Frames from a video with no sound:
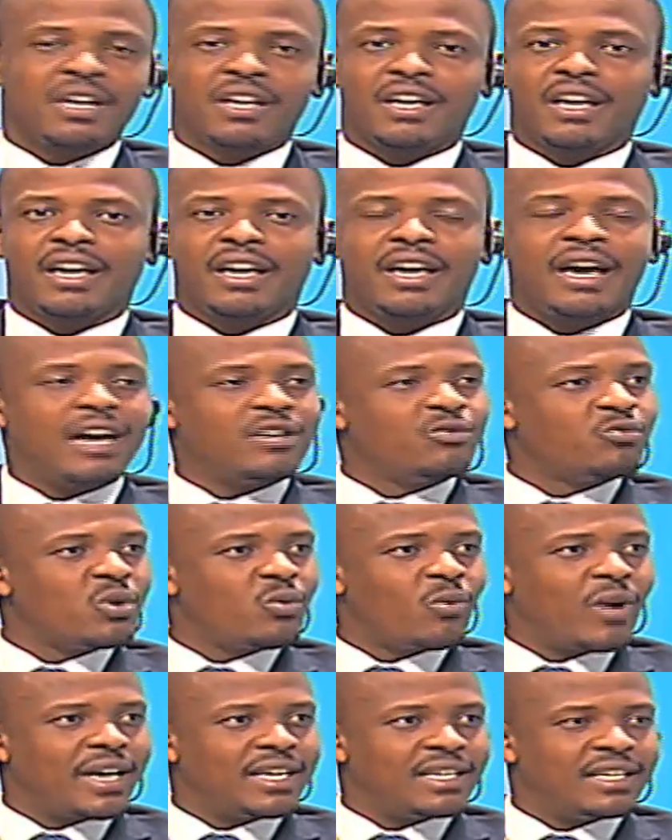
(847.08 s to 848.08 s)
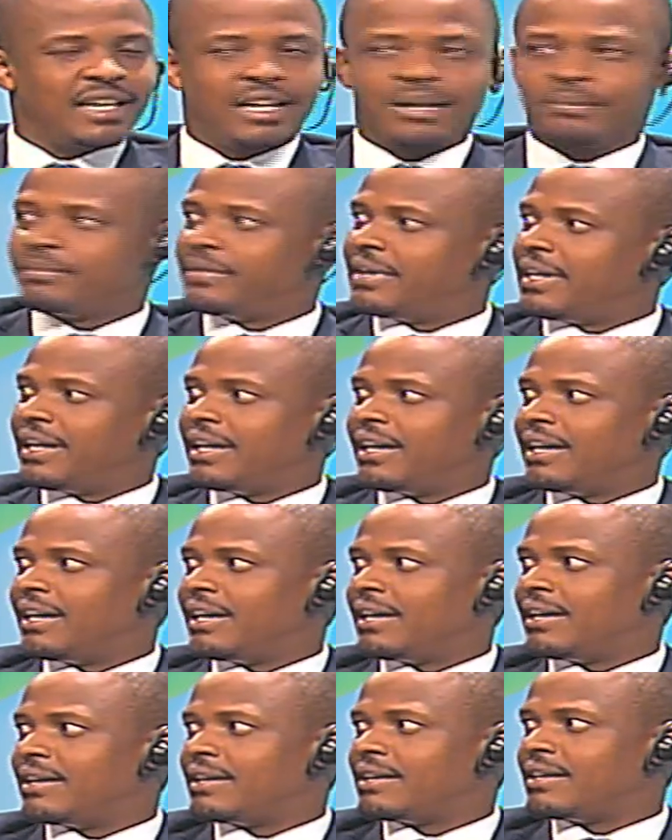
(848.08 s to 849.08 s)
uh, as we wind up,
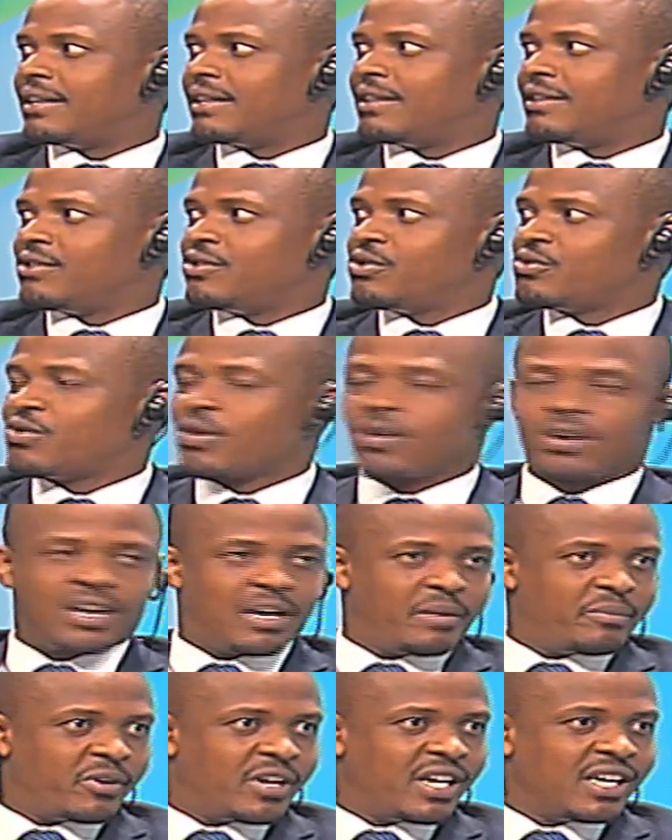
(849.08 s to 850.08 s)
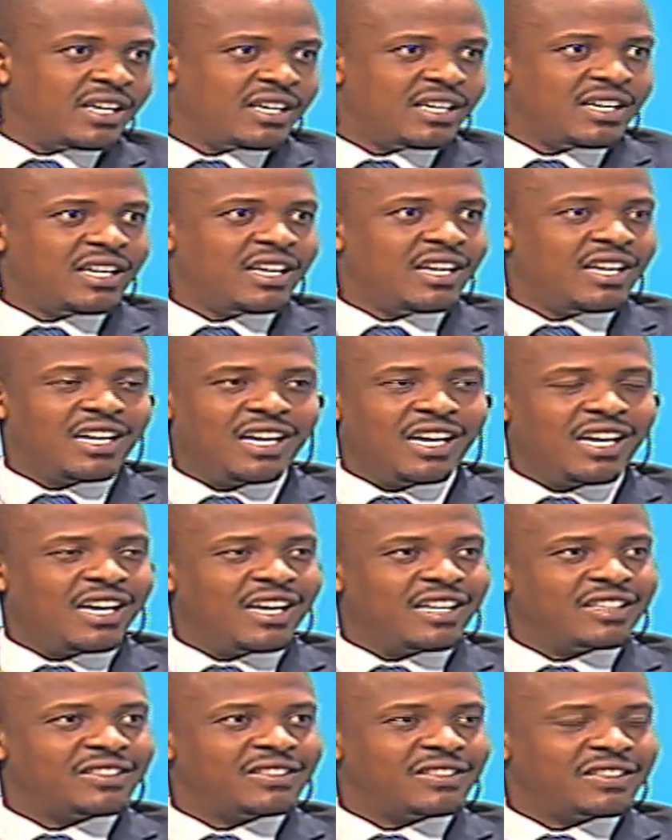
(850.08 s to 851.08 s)
uh, this is your camera.
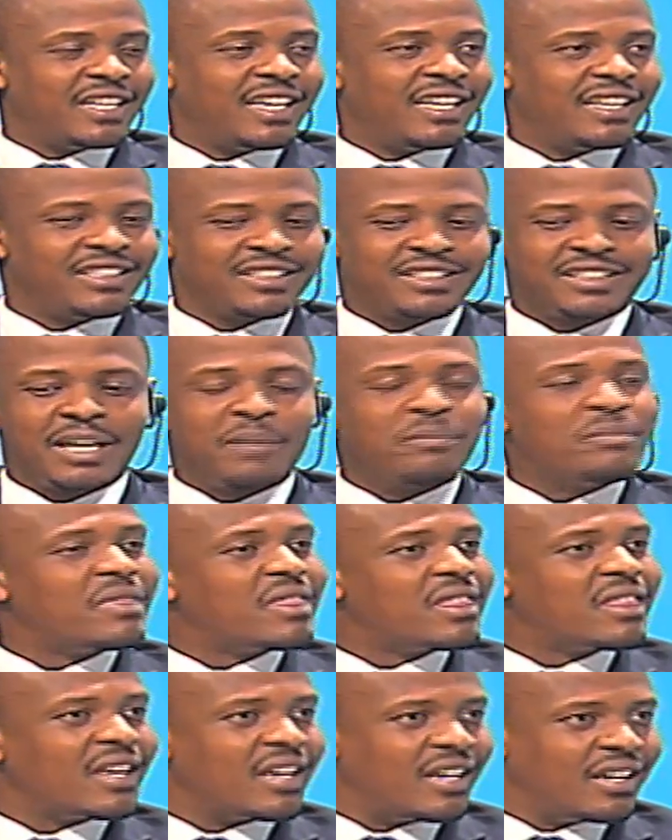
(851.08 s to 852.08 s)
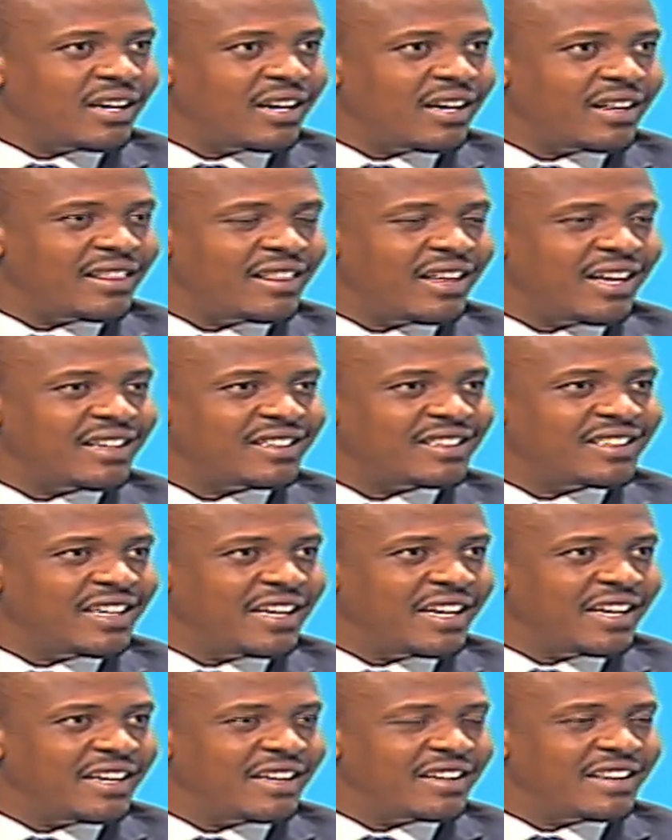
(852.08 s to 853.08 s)
Uh, tell us something that
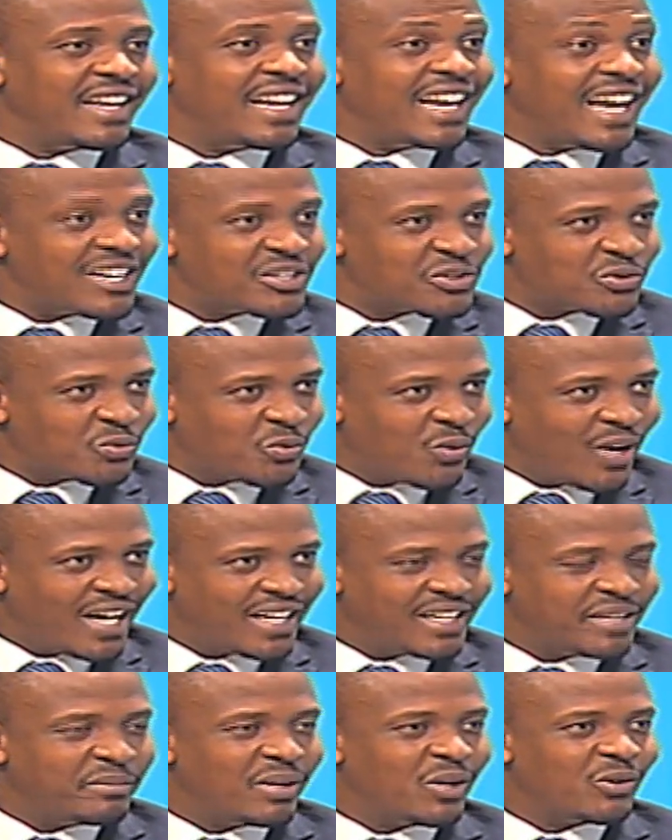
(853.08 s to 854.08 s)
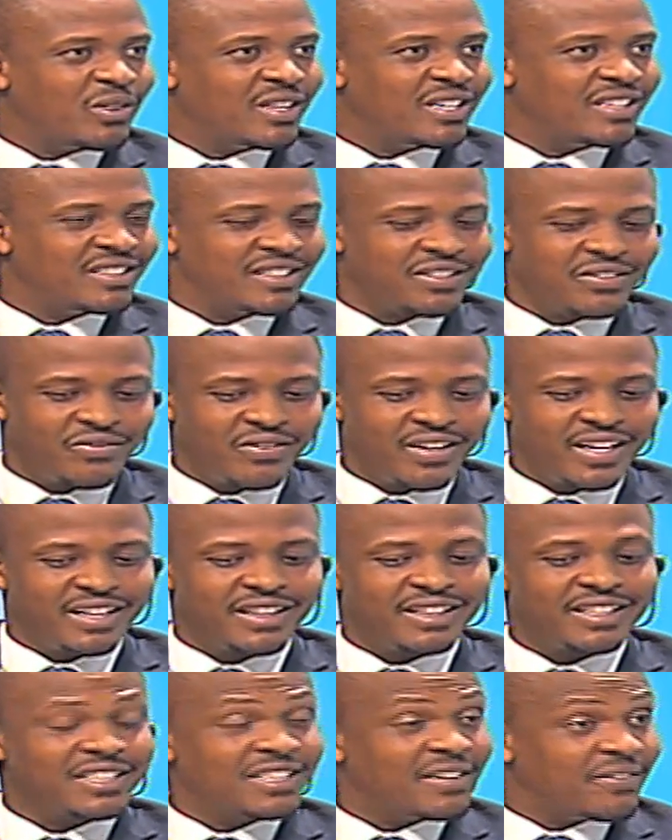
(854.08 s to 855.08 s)
uh, the last word about this
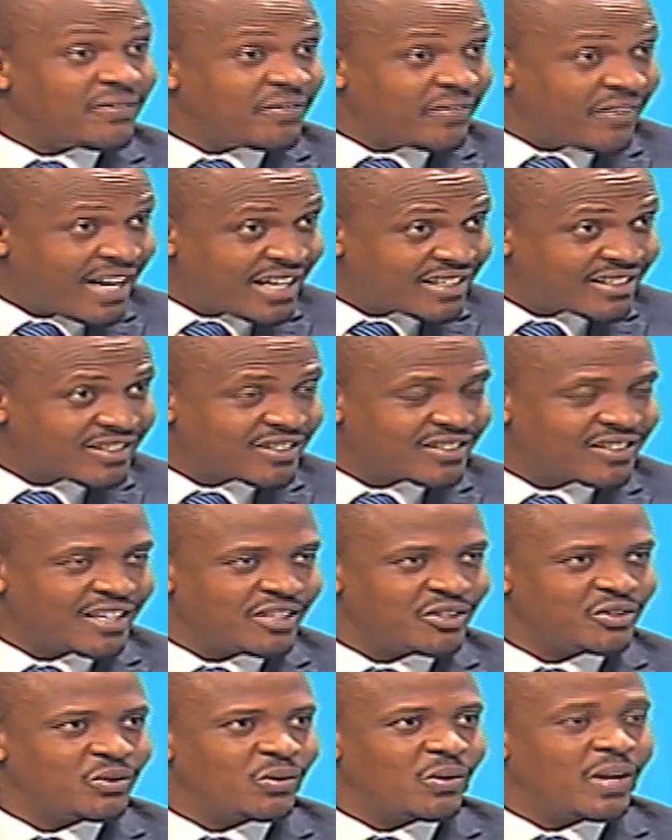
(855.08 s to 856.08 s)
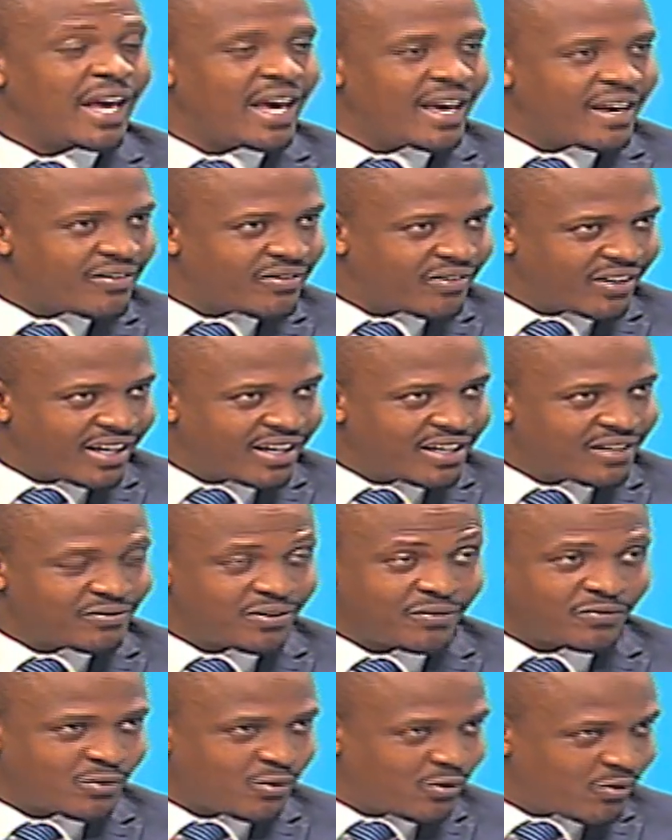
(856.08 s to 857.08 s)
event is the first session ever
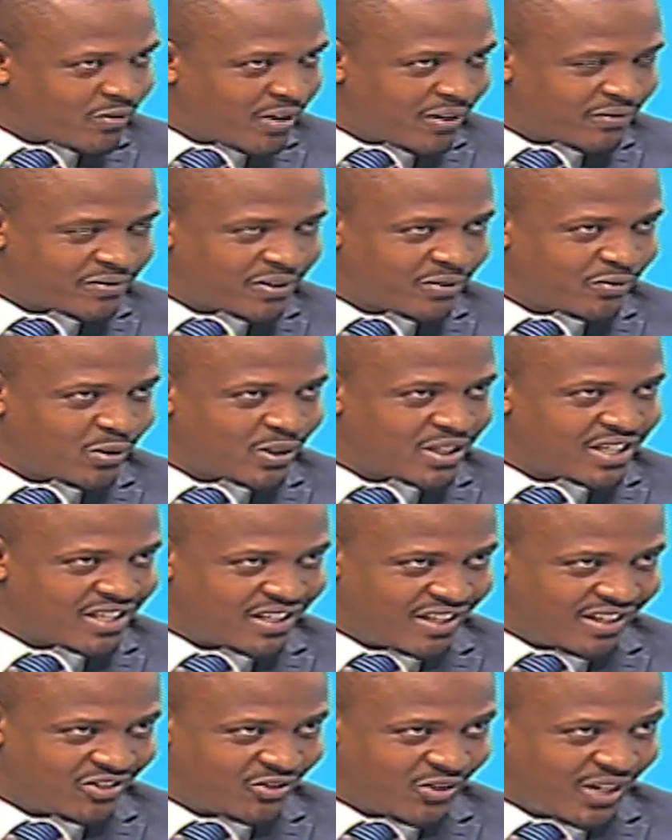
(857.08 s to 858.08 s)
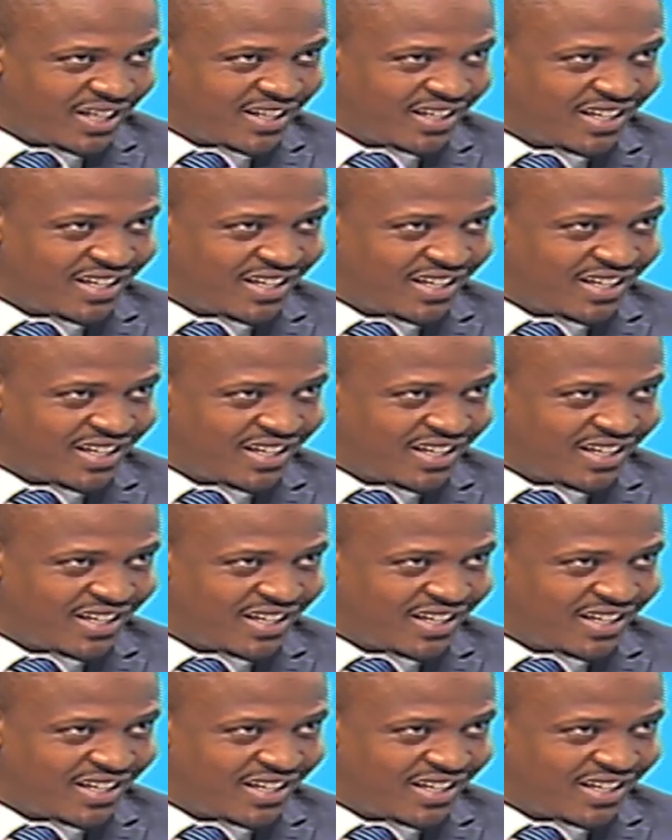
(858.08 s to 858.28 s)
after, after fourteen years, right?